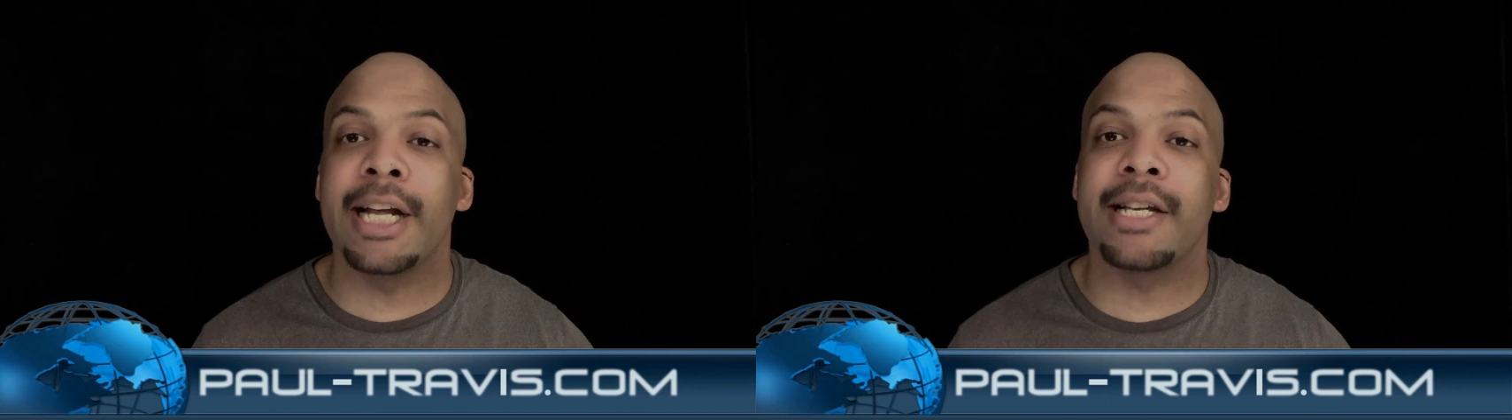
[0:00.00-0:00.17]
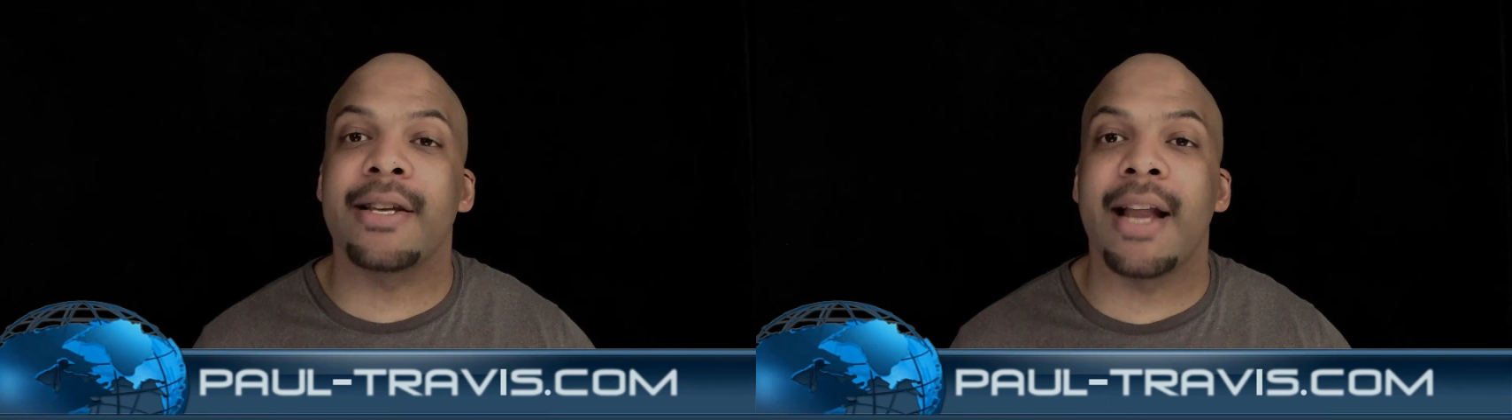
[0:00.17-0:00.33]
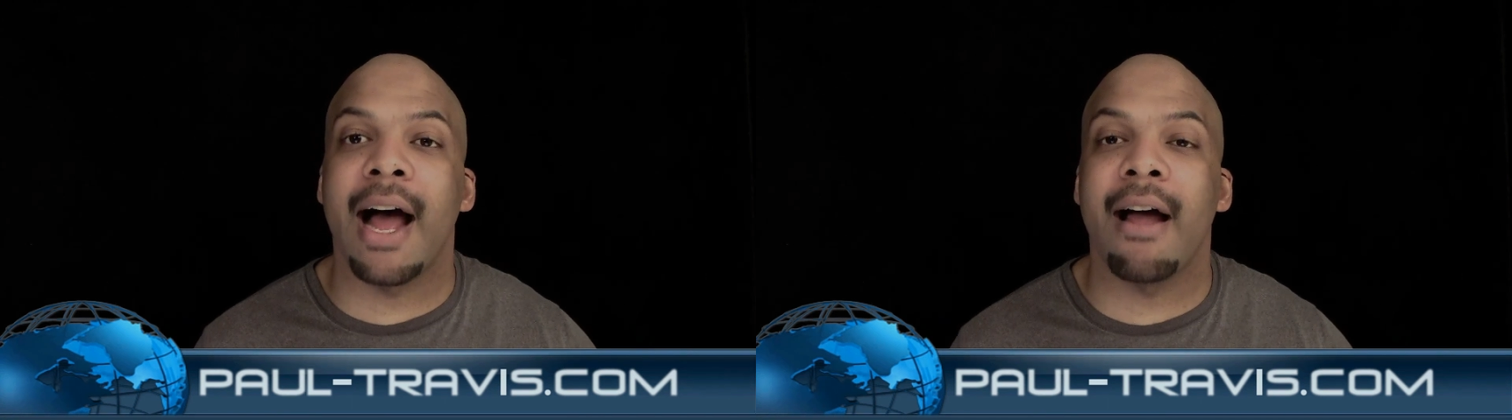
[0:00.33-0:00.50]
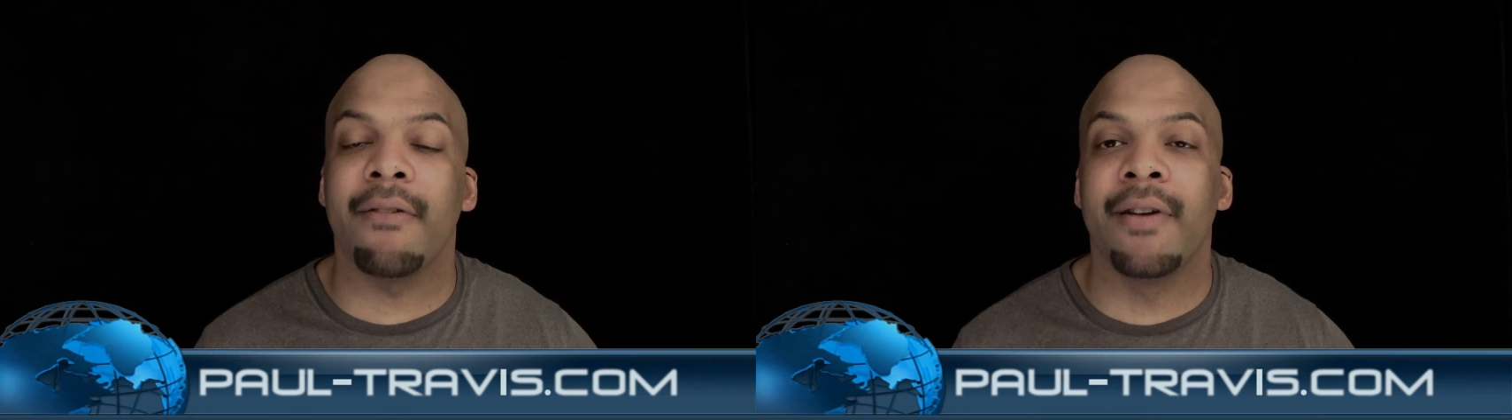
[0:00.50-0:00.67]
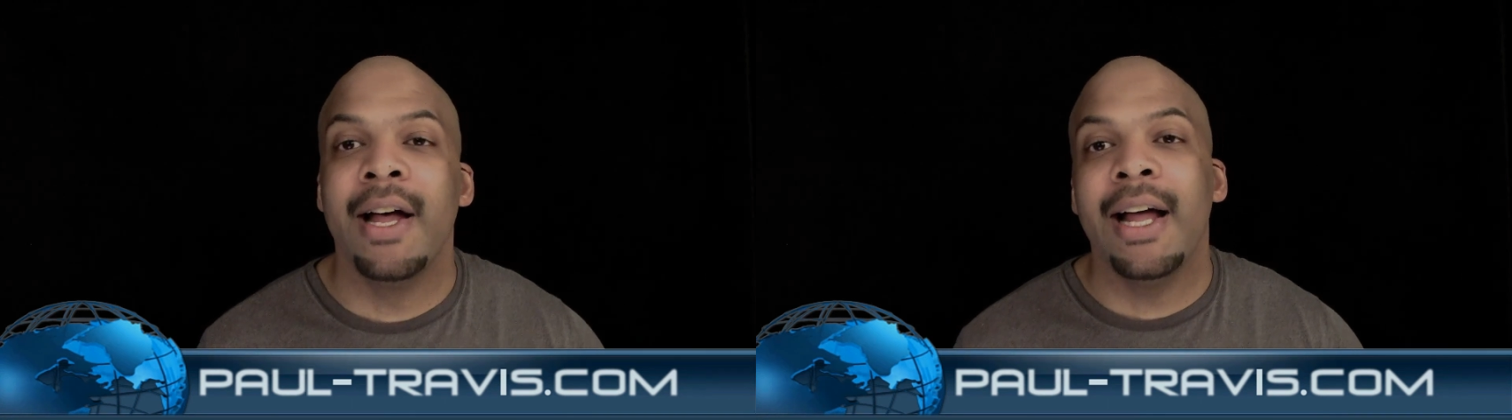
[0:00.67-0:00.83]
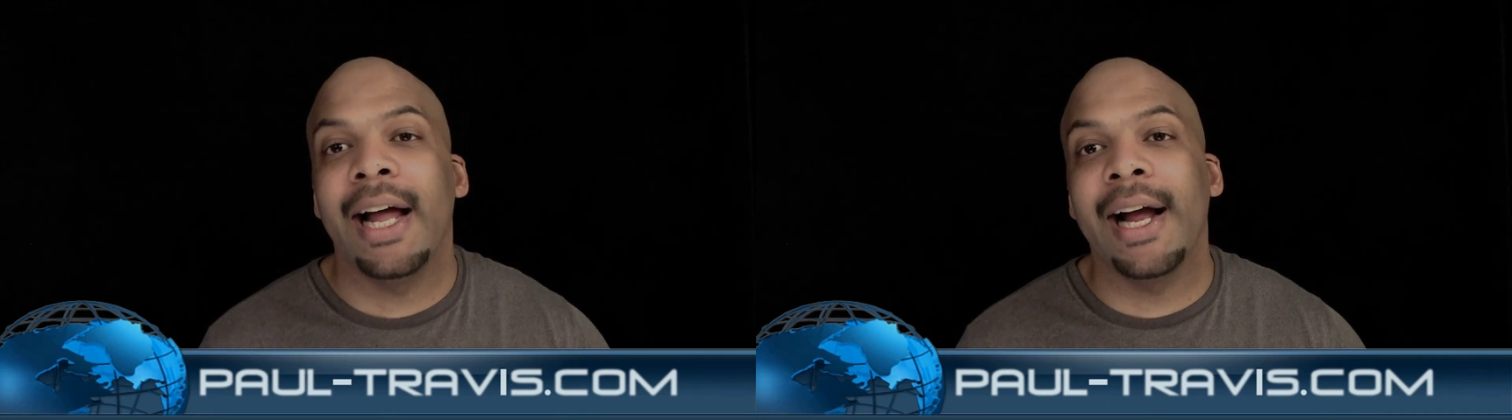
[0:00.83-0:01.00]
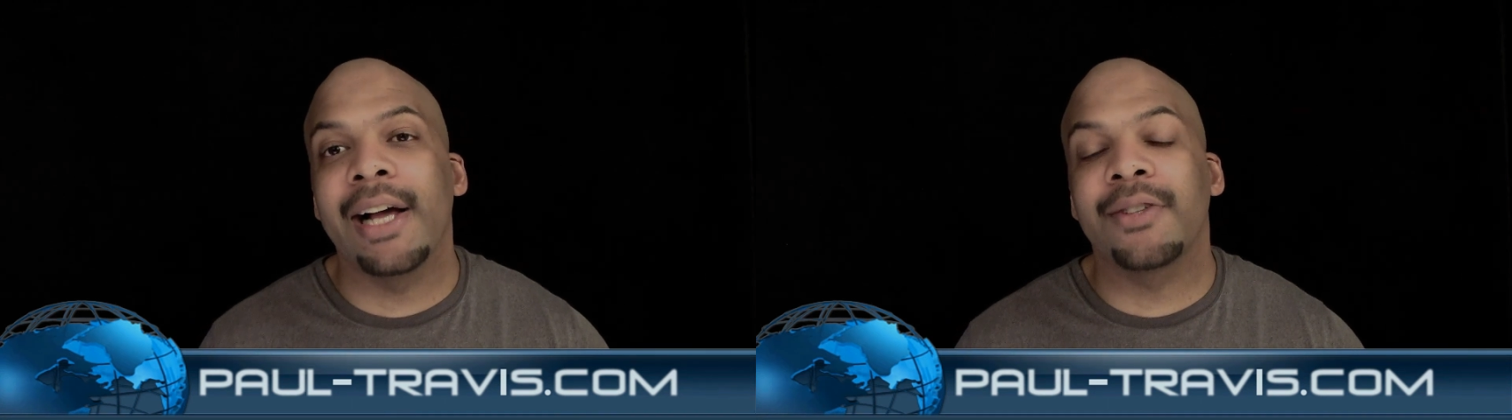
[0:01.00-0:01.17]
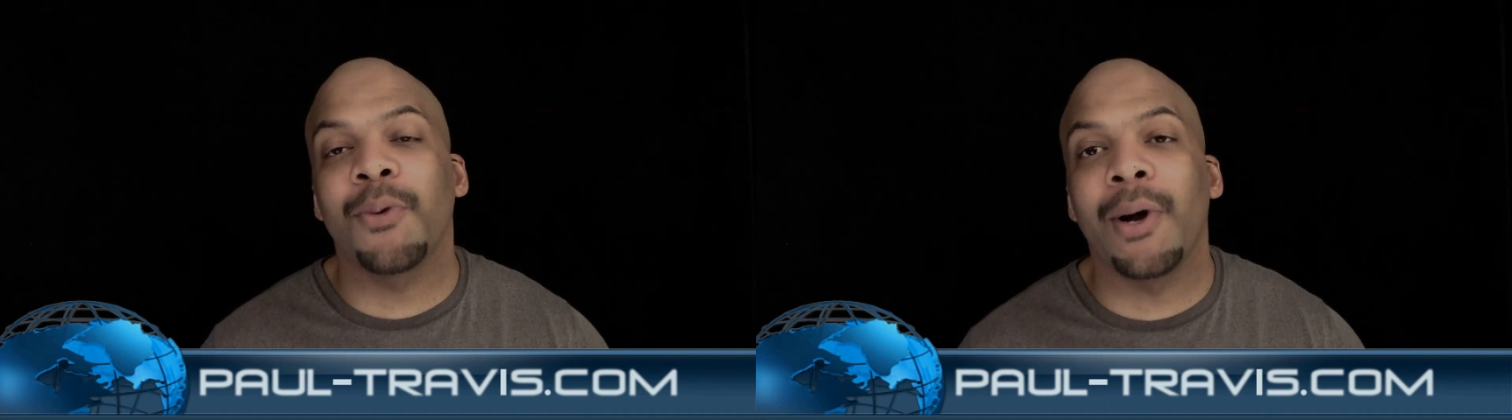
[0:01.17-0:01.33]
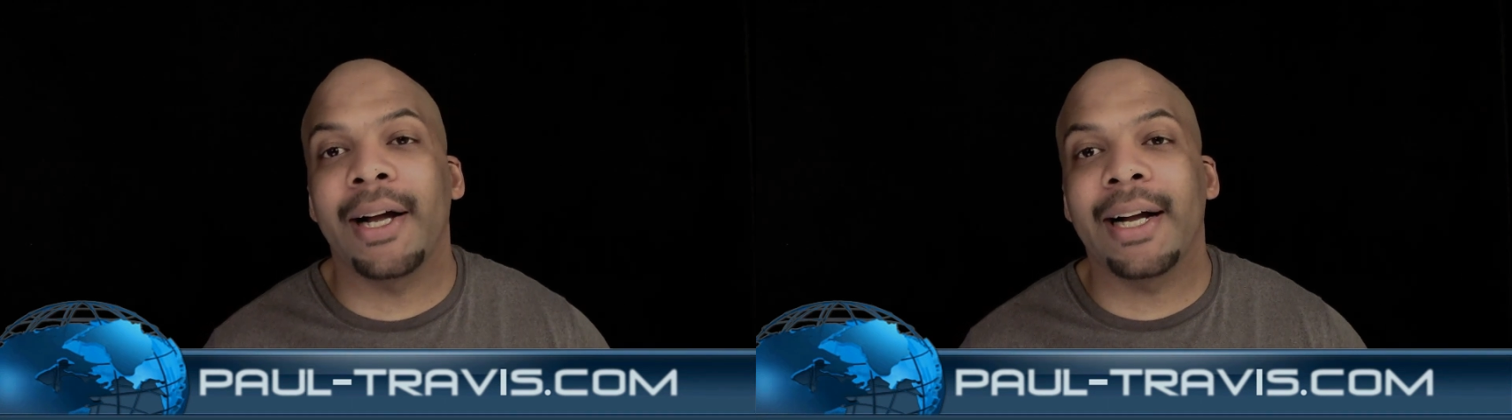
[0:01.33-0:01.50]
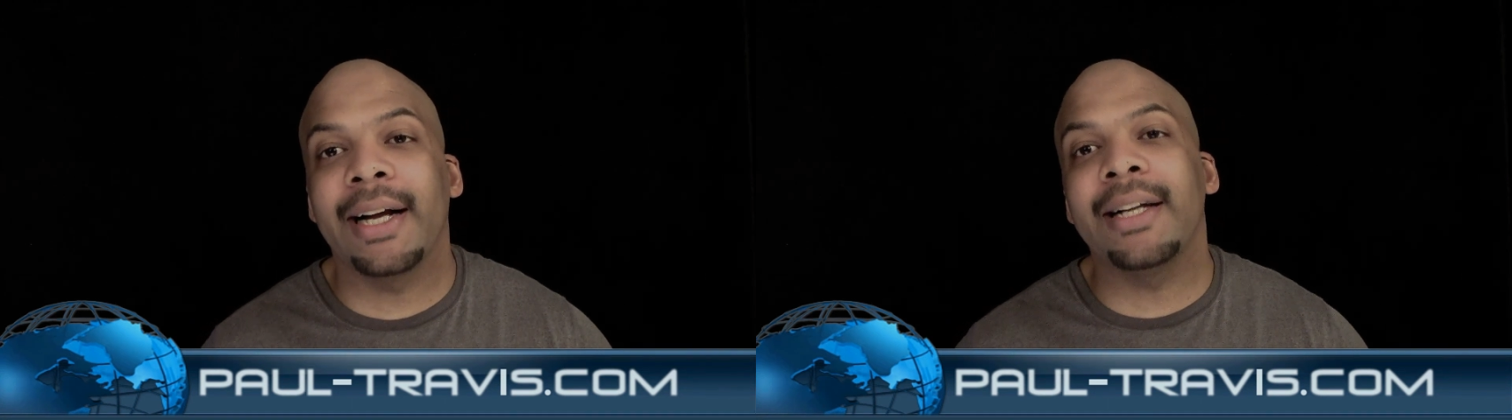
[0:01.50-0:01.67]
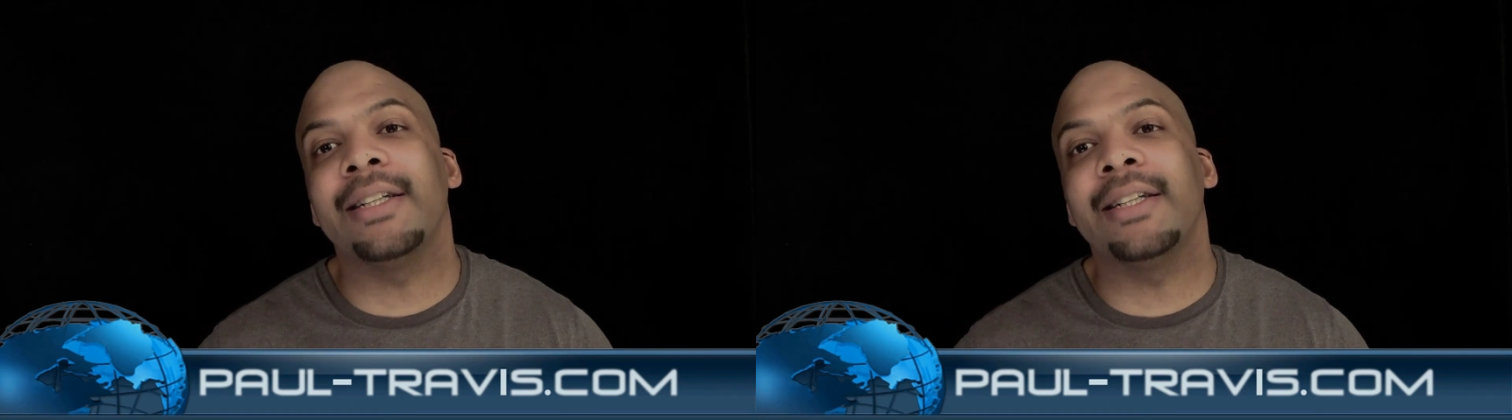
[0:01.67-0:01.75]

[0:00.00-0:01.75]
his life. And guess what?